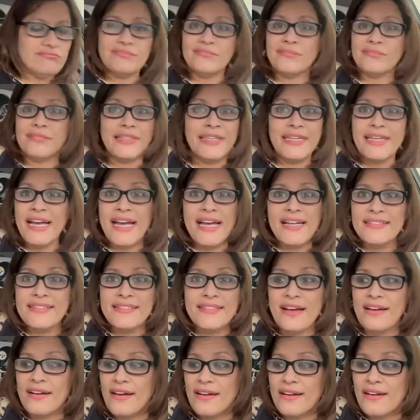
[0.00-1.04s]
it has
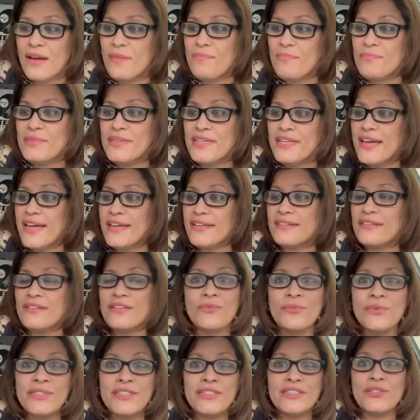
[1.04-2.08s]
not gone up yet
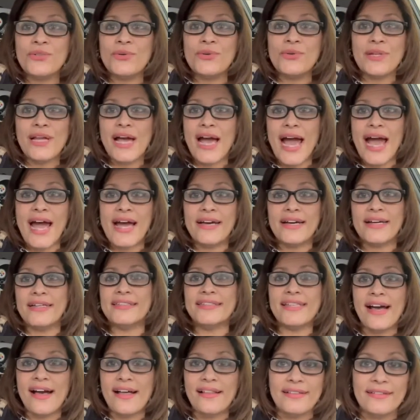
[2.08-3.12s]
we still at a
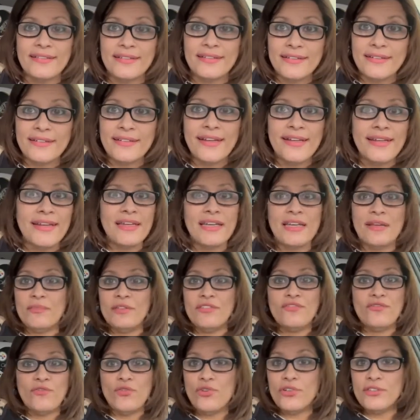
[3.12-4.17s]
dollar and
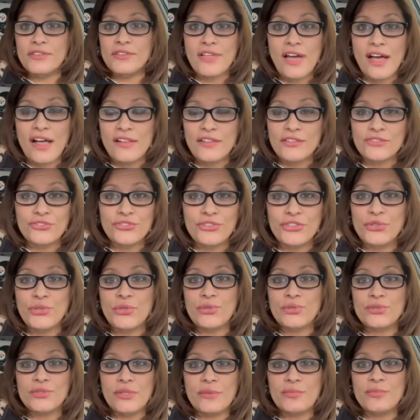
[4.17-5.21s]
before dollar tree
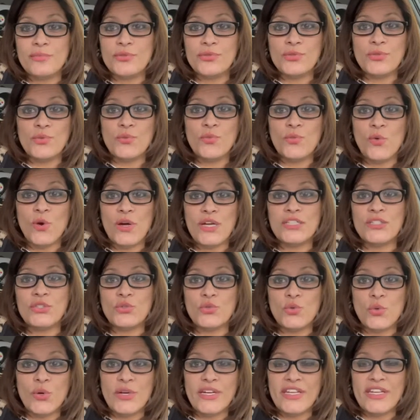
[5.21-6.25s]
goes up to
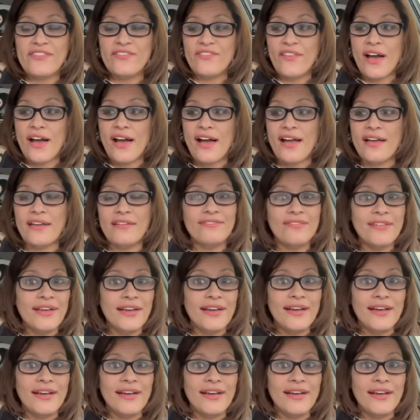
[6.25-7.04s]
125